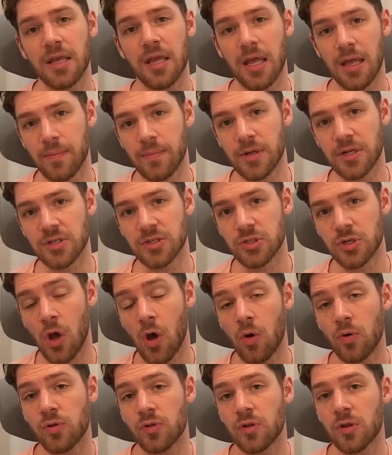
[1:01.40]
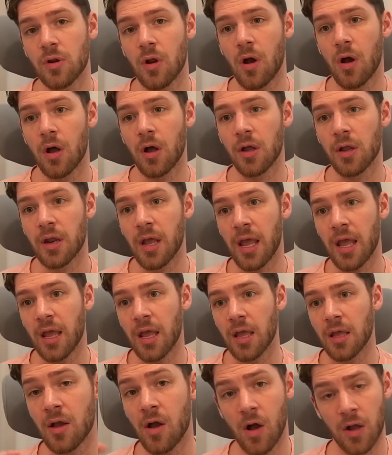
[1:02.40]
image hosted on
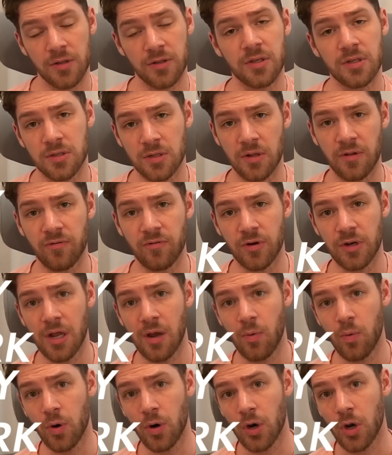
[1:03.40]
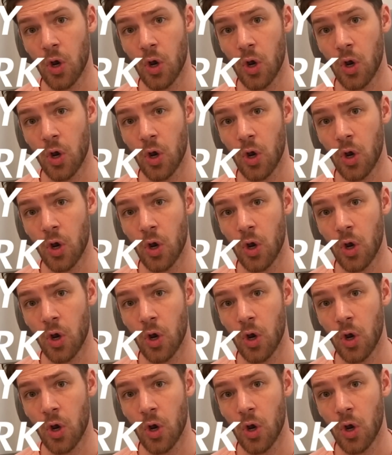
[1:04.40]
a content delivery network